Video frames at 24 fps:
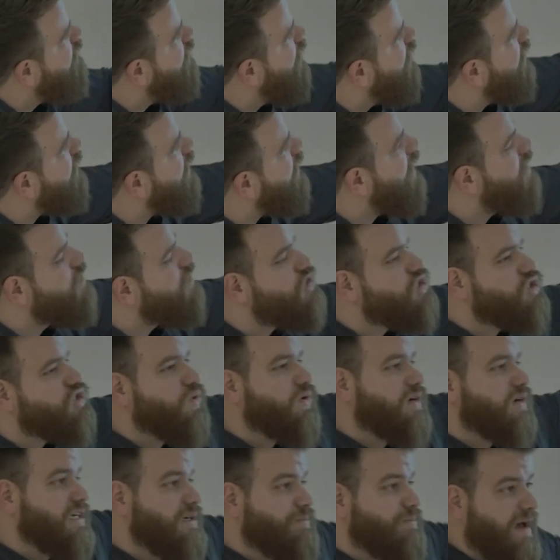Again,
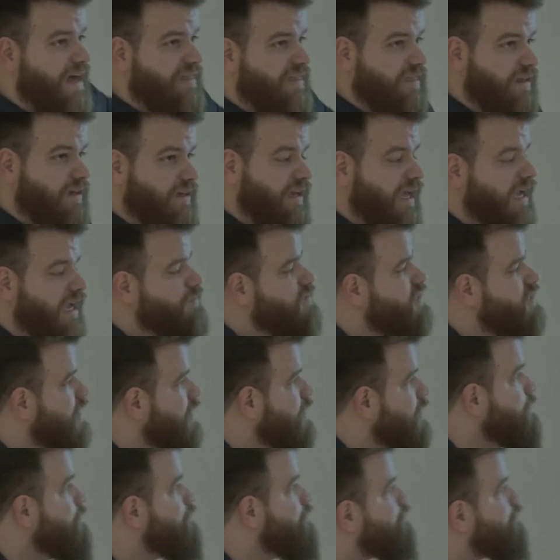shortened method names here